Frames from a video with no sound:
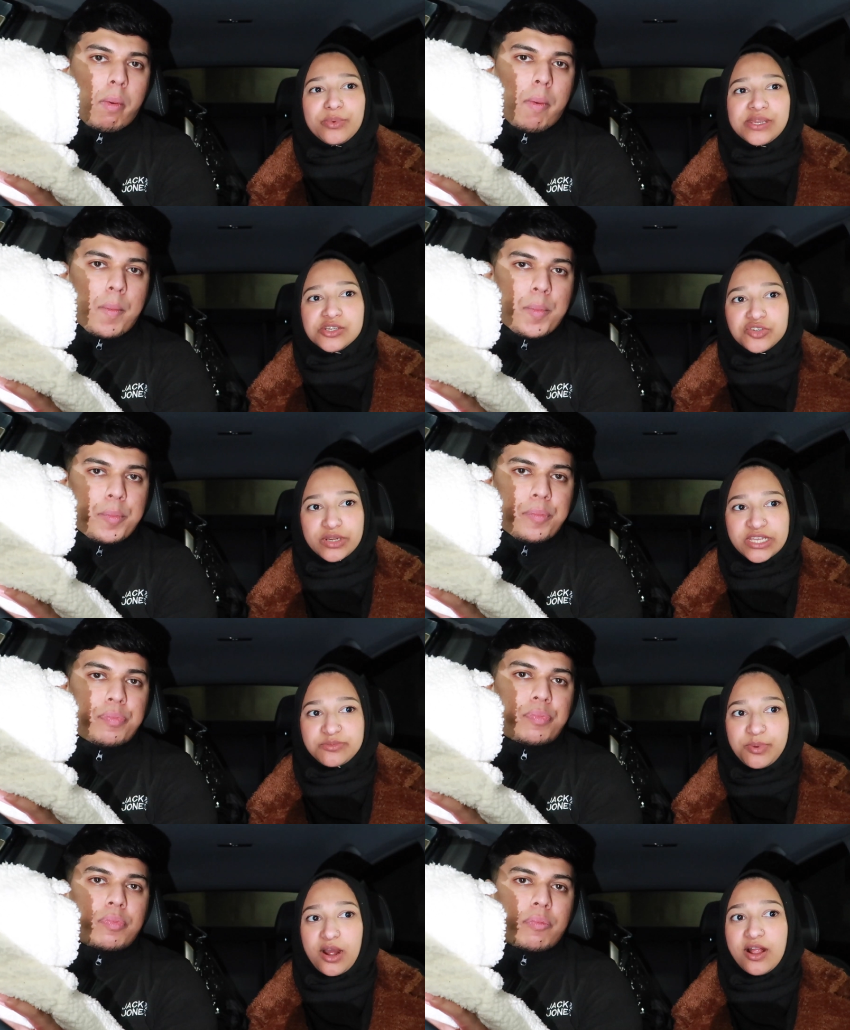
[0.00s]
Speaker 1: the way you
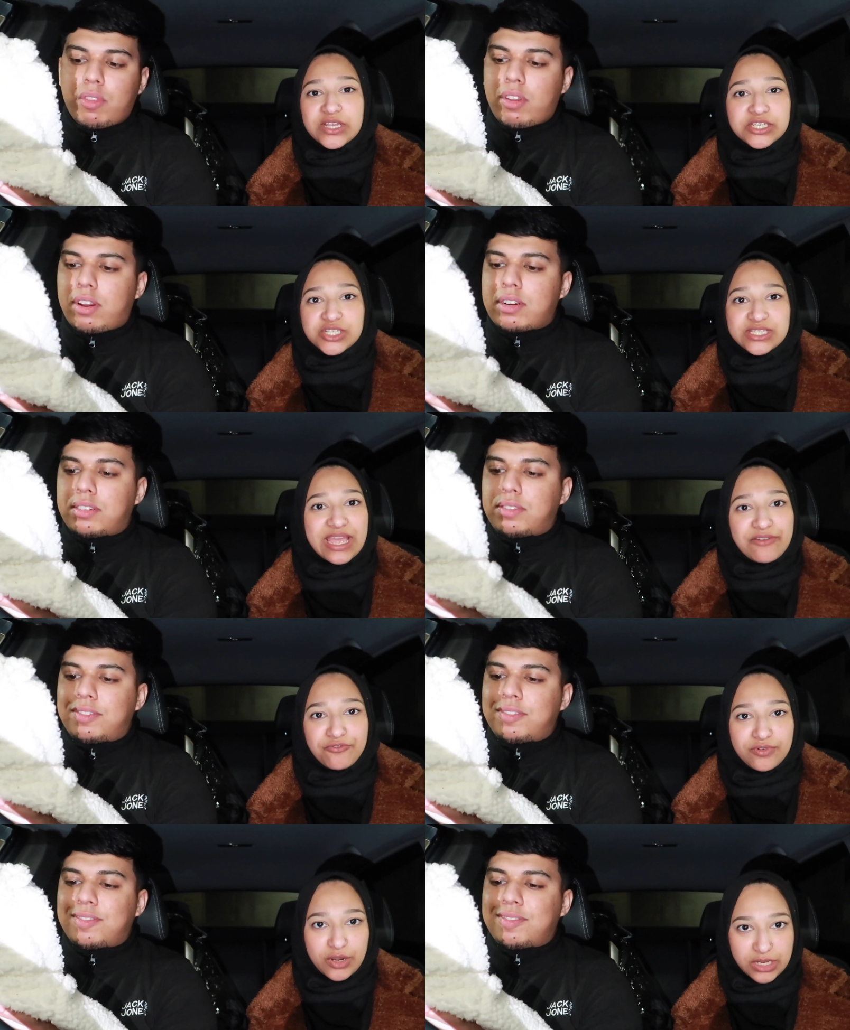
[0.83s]
dress, but just to say,
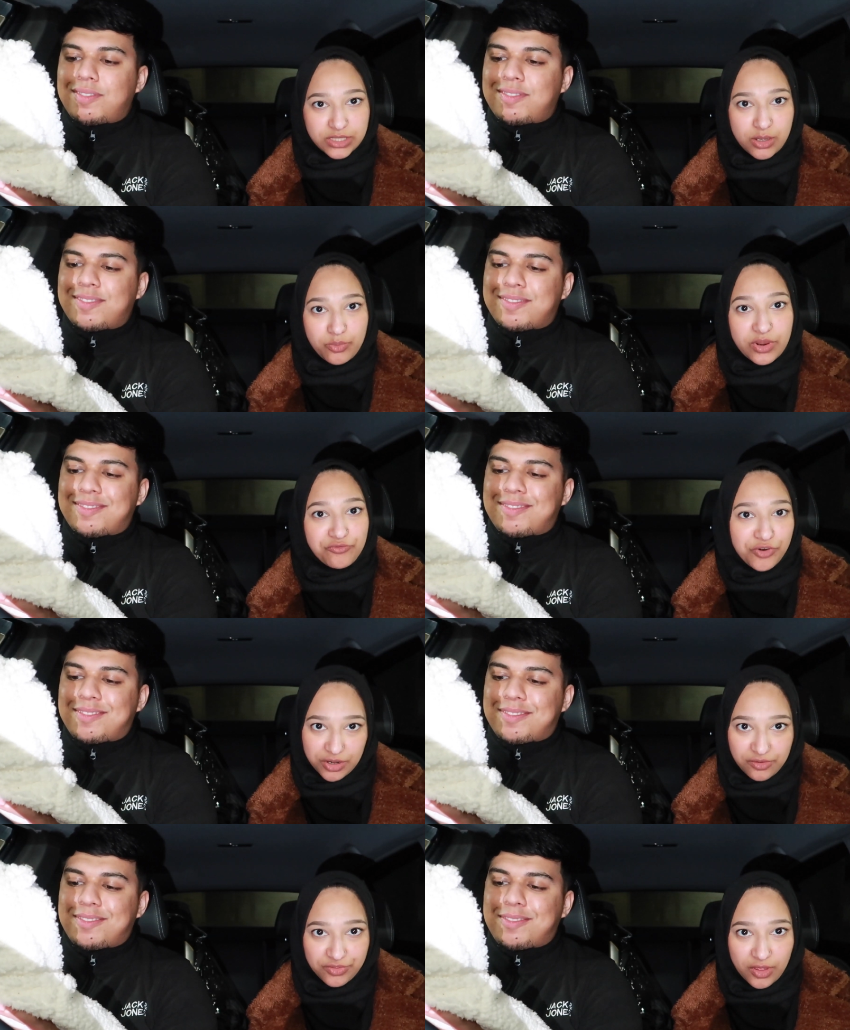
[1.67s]
for example, in
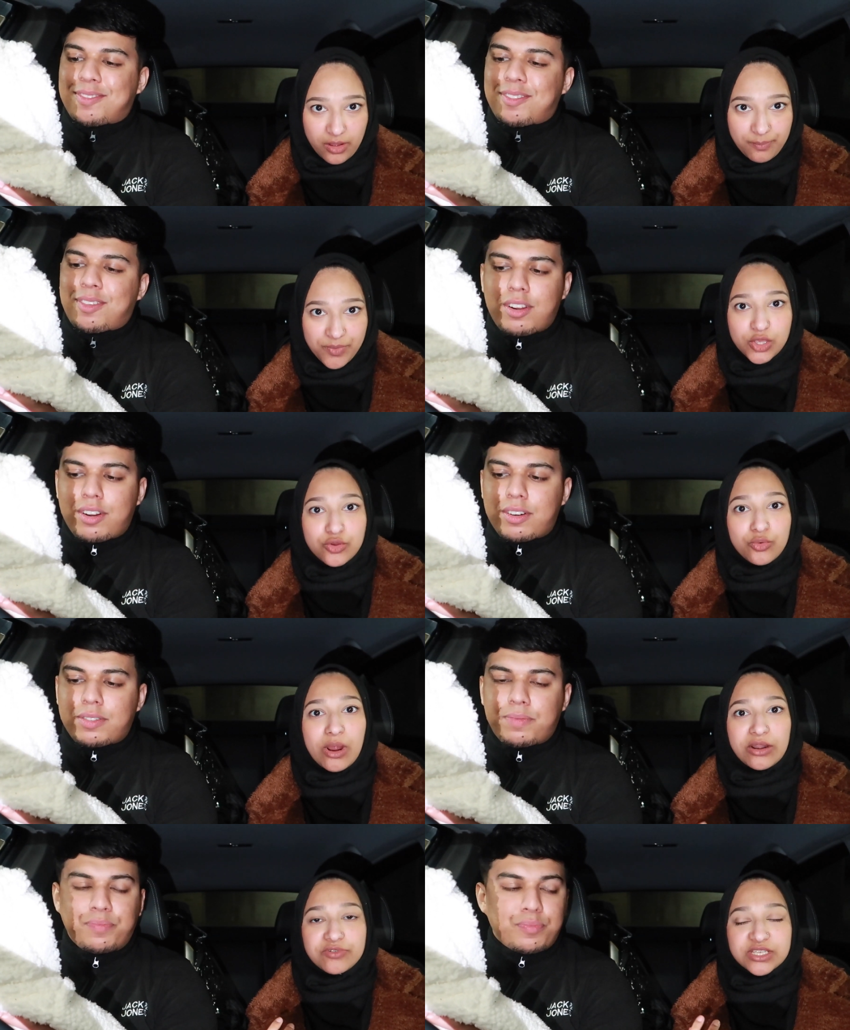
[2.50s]
front of them, you
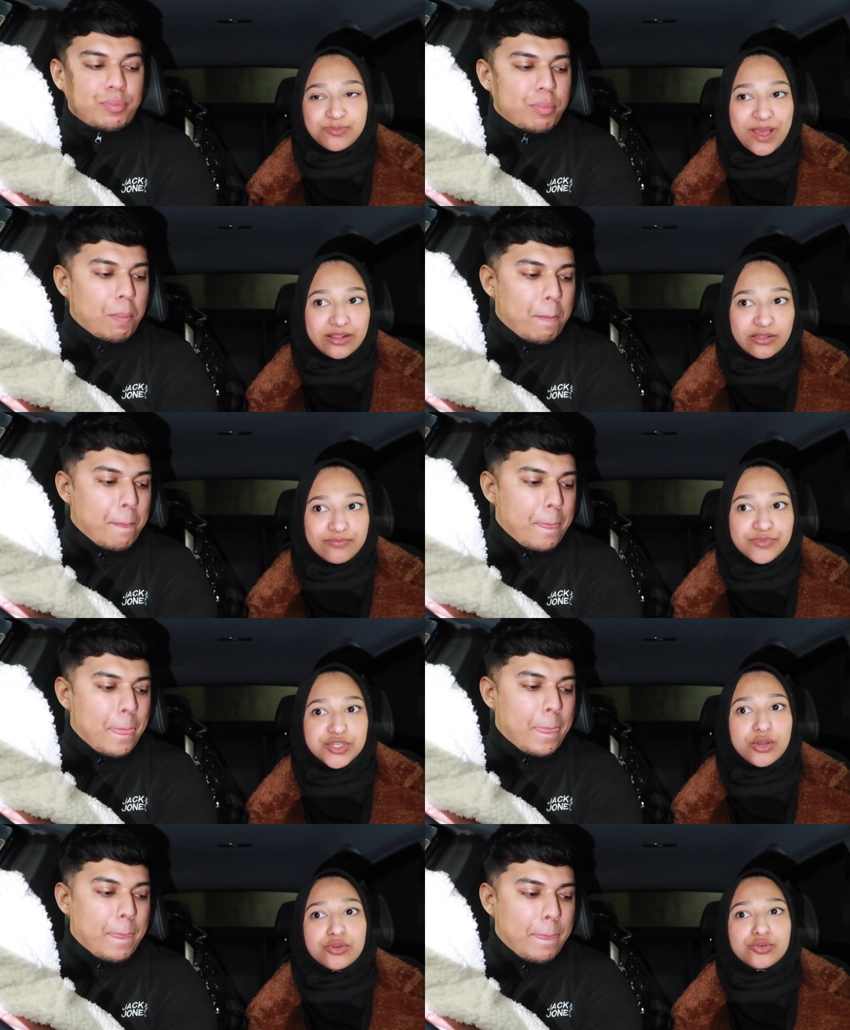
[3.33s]
want to respect them,
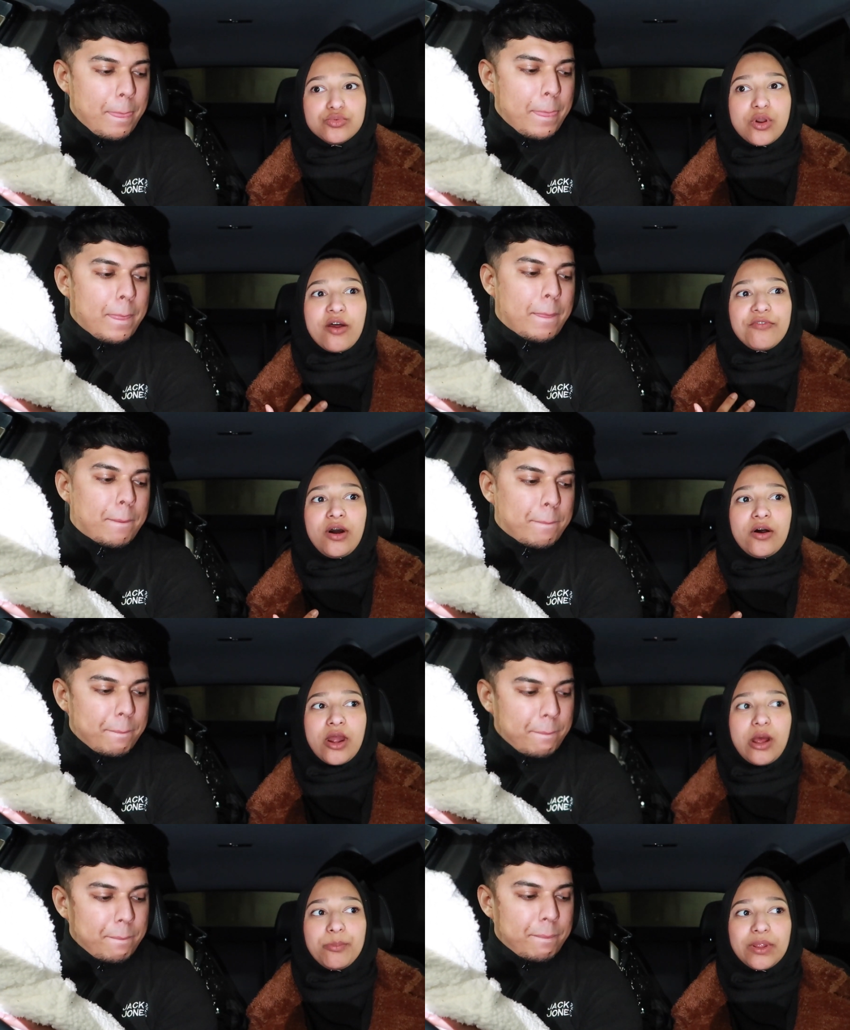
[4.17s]
so you cover
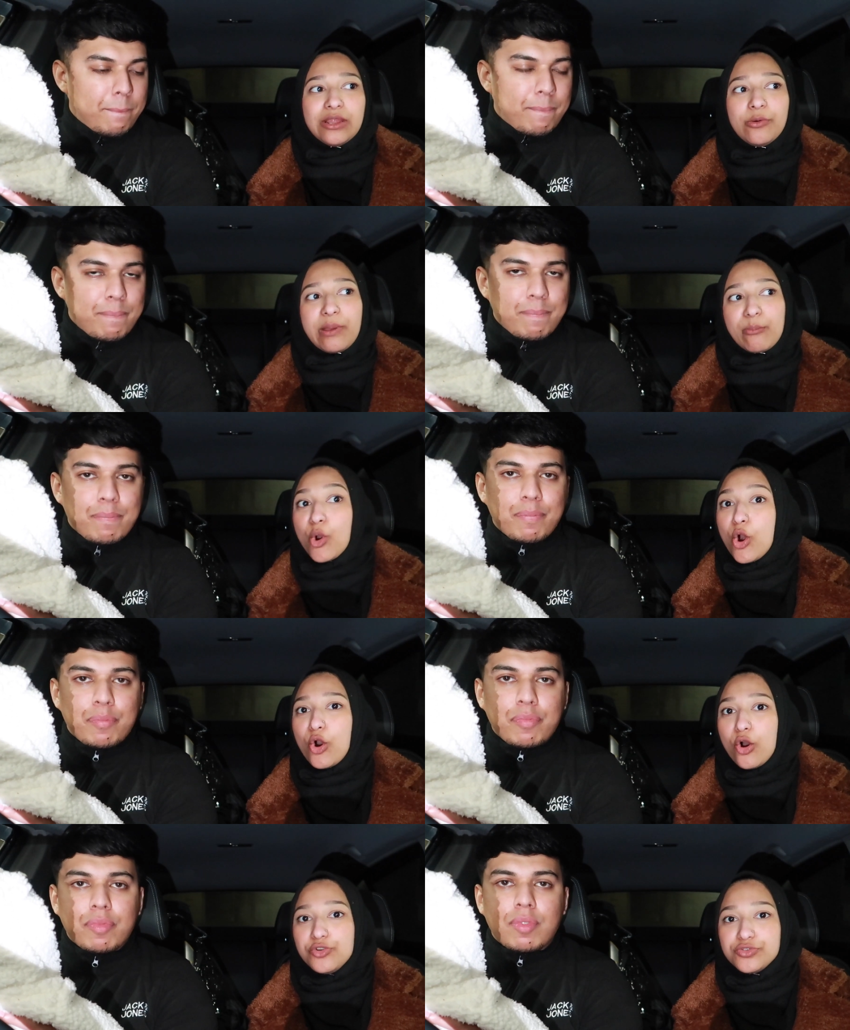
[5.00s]
up a little bit
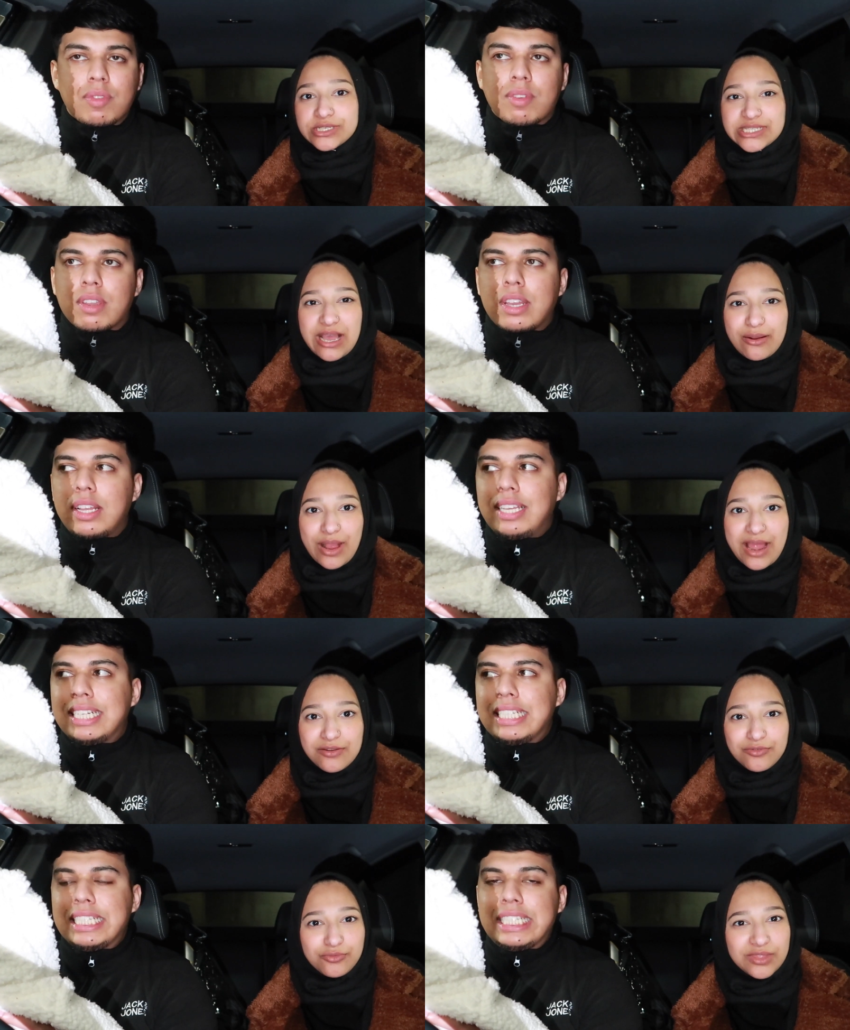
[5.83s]
more or dress how
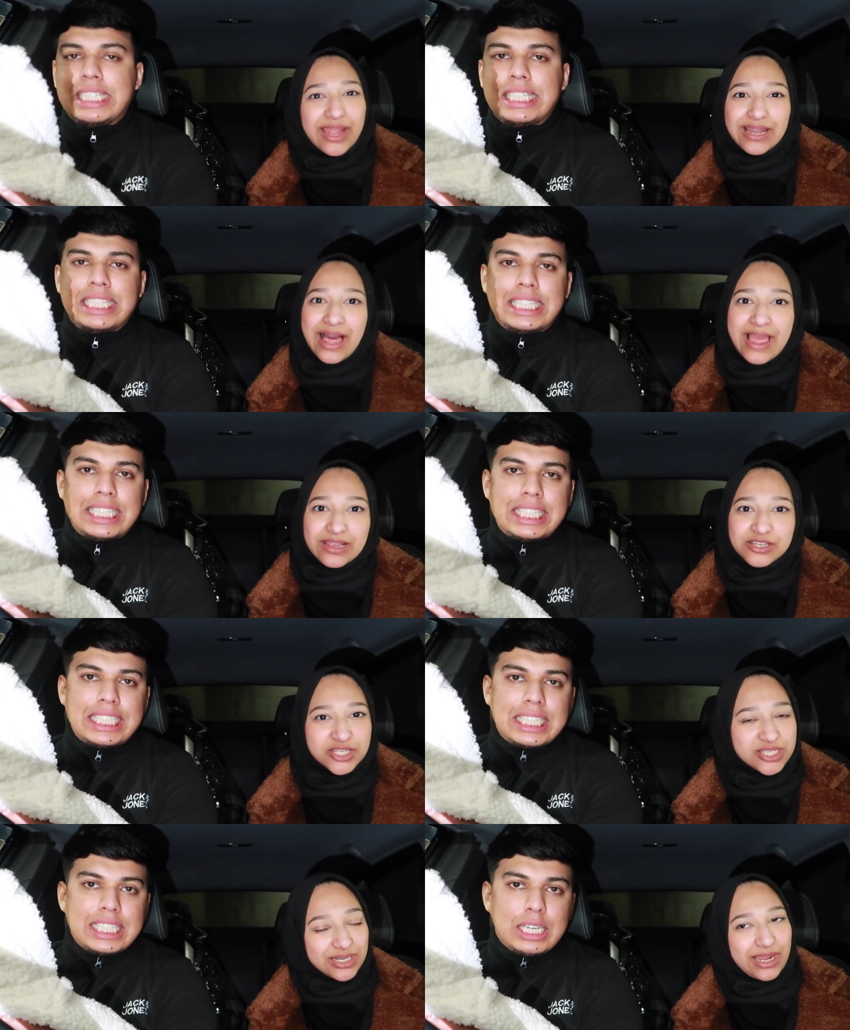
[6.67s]
kind of they like,
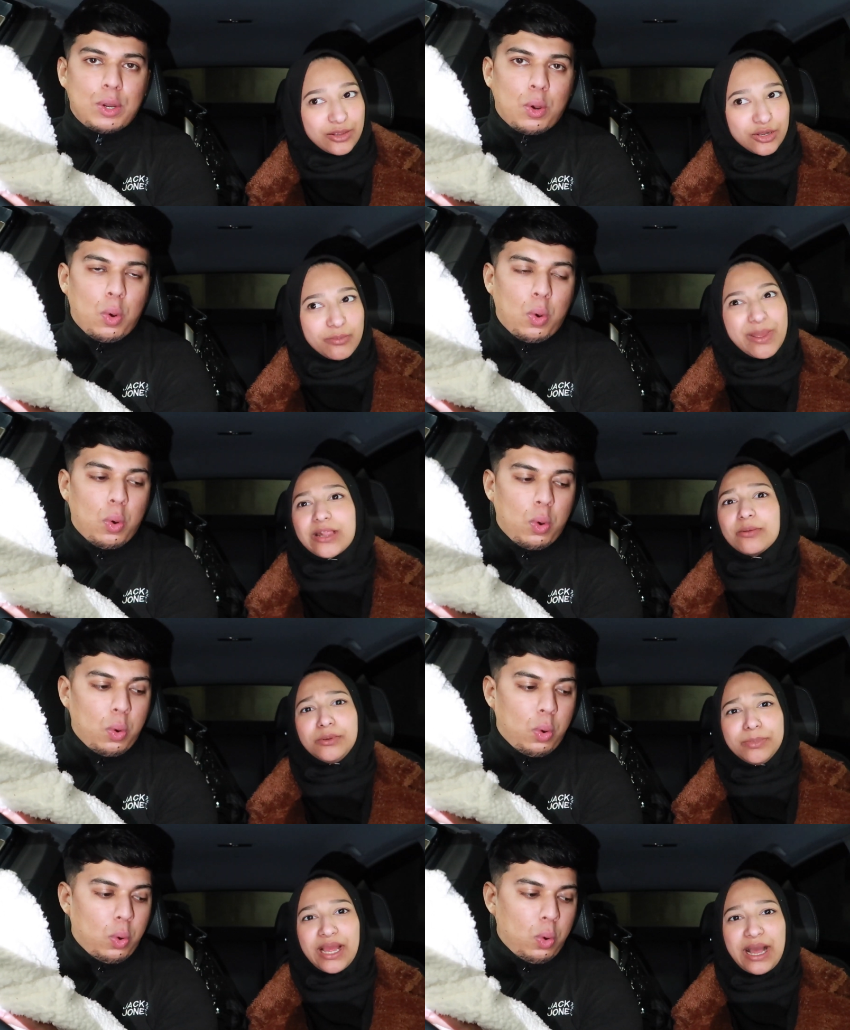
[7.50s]
just to, like, you know, make them a bit